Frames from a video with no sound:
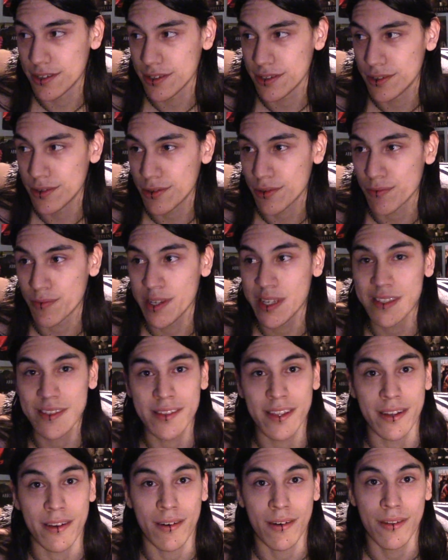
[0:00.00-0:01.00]
you're the reason
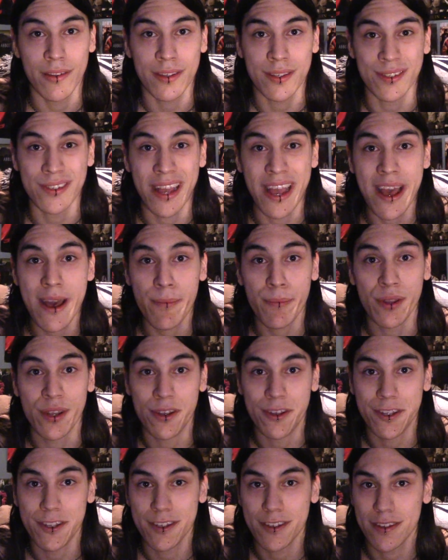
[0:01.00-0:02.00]
that all this has
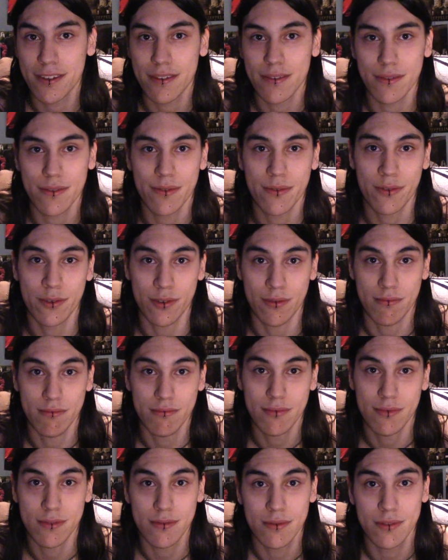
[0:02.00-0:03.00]
happened for
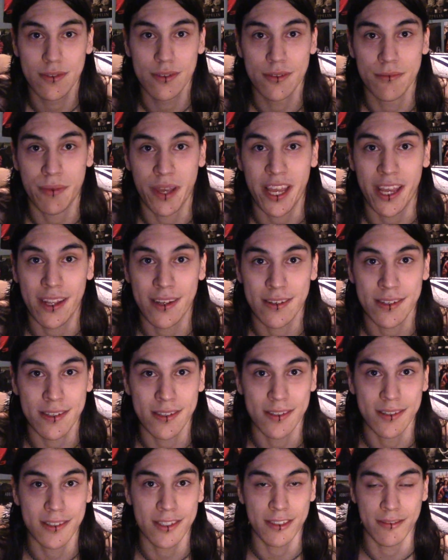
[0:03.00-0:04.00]
the band
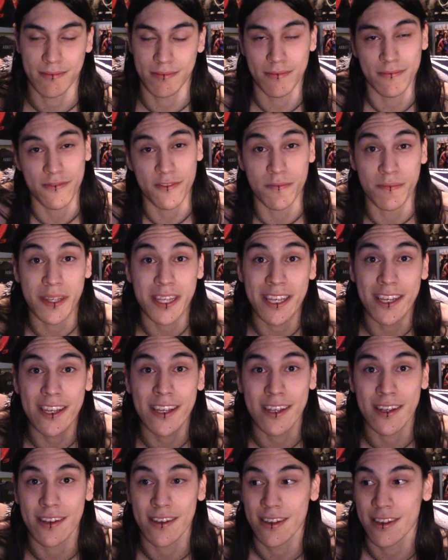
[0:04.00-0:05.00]
and for me
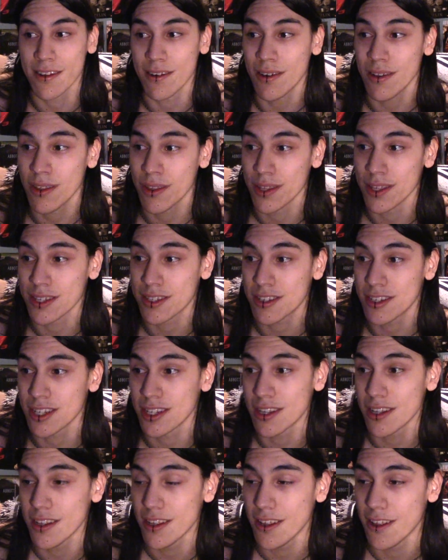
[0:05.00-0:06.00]
and all of this. And